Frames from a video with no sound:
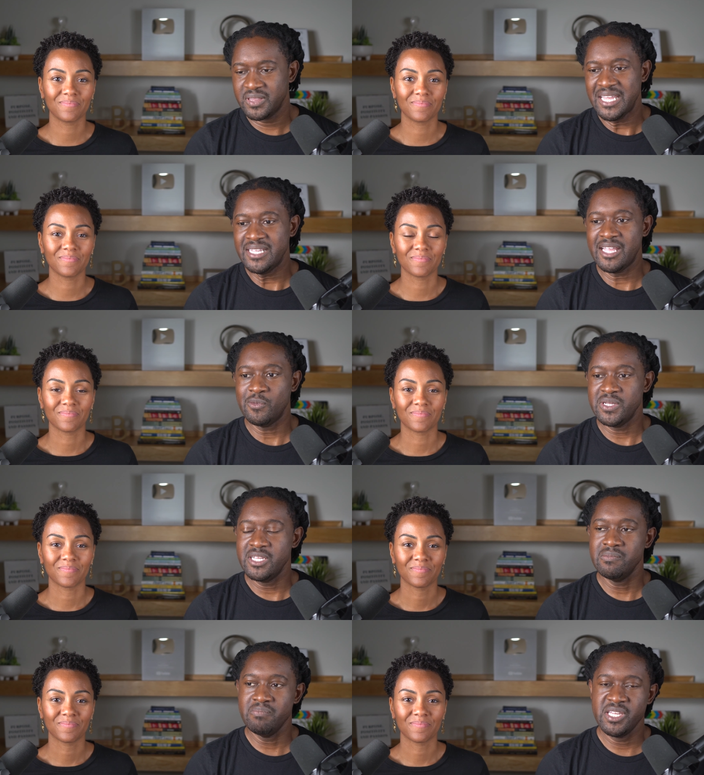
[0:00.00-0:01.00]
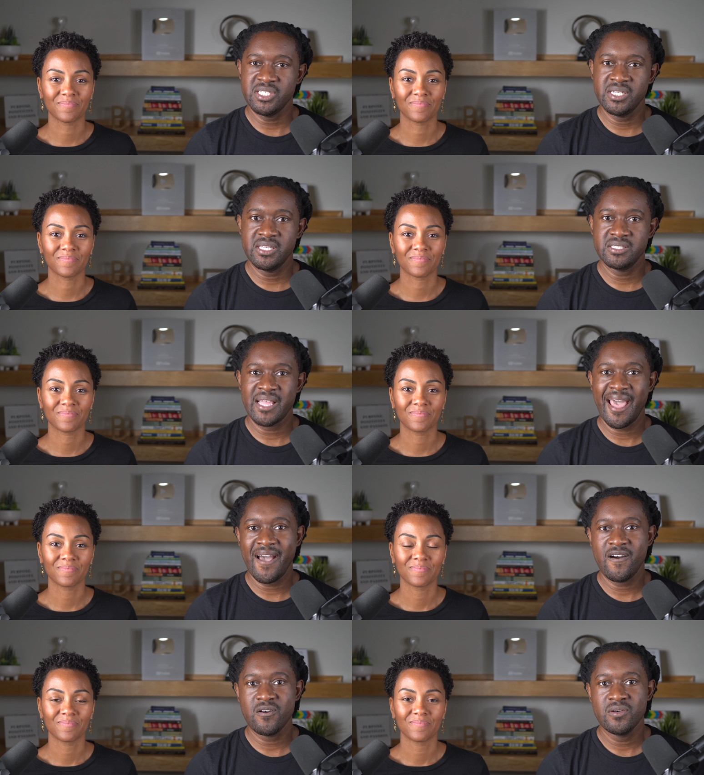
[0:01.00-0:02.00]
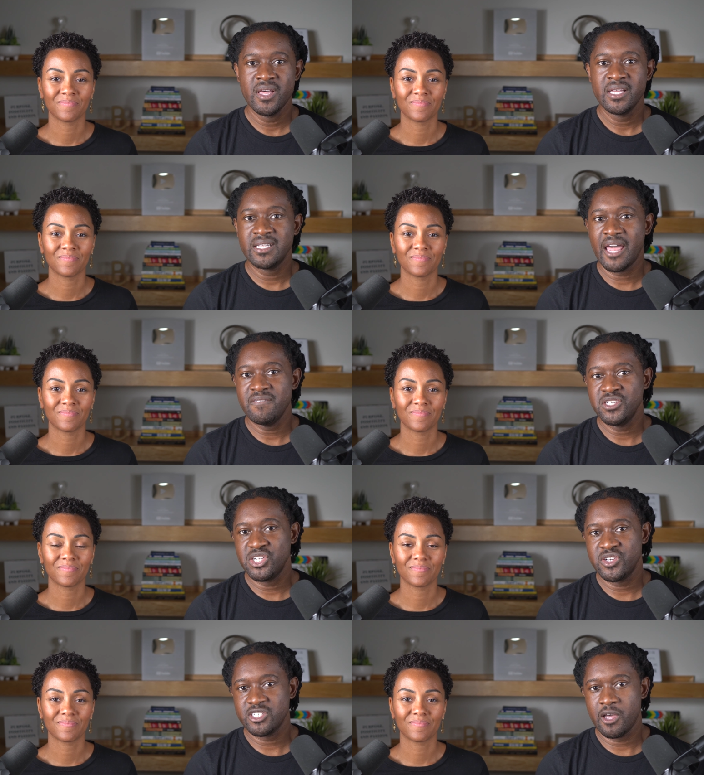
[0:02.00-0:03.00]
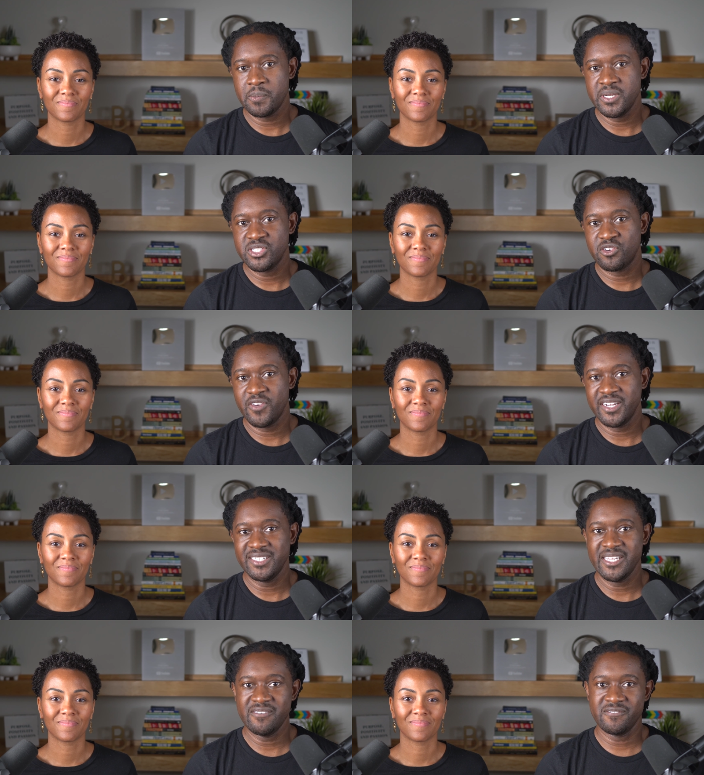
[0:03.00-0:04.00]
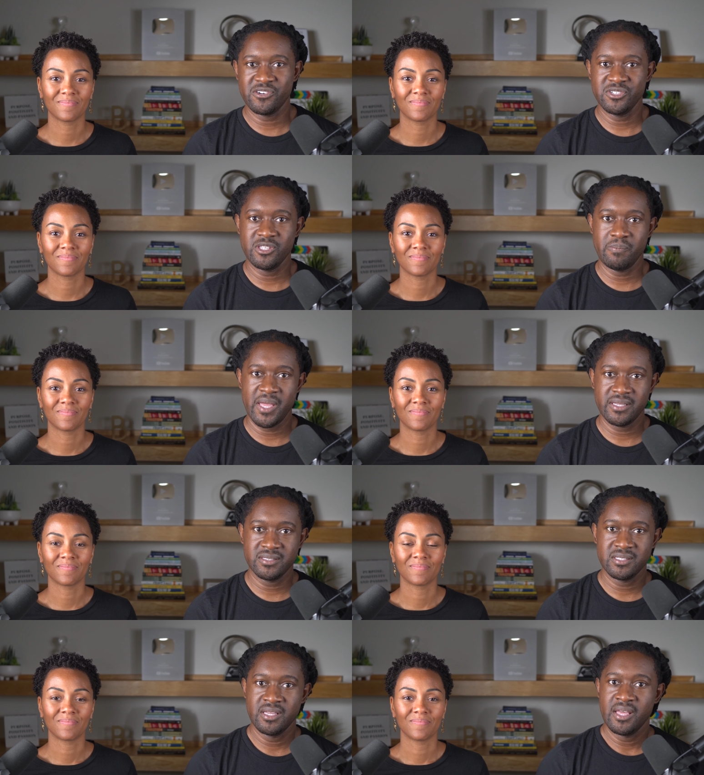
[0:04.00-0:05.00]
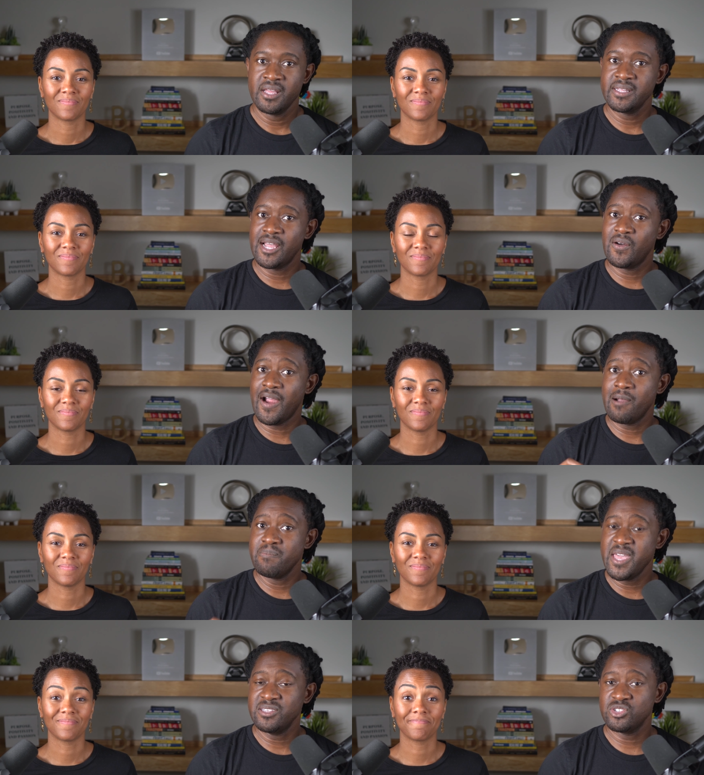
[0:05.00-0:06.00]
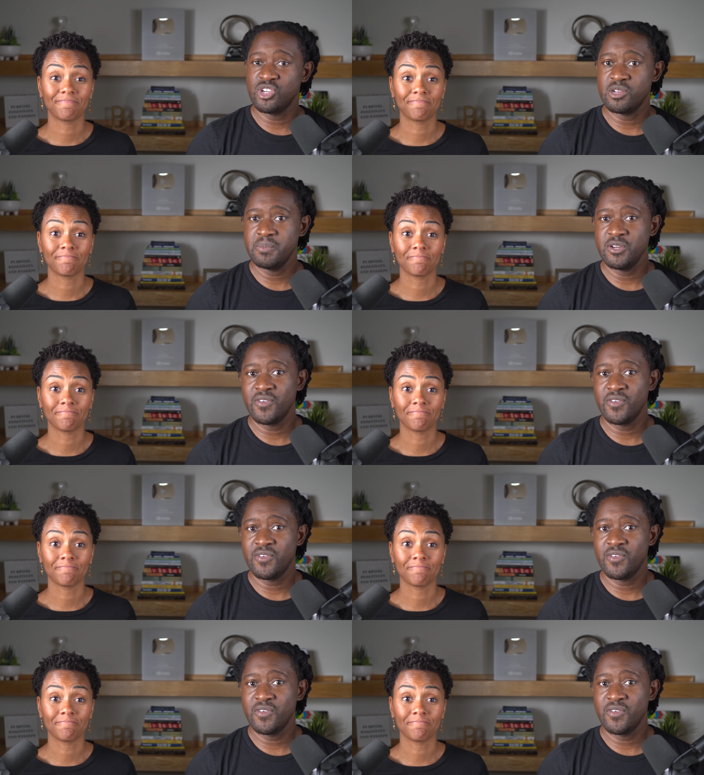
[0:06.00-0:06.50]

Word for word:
Speaker 1: thing that we didn't mention is how life insurance companies are regulated versus the banks. Now, our banks are going to be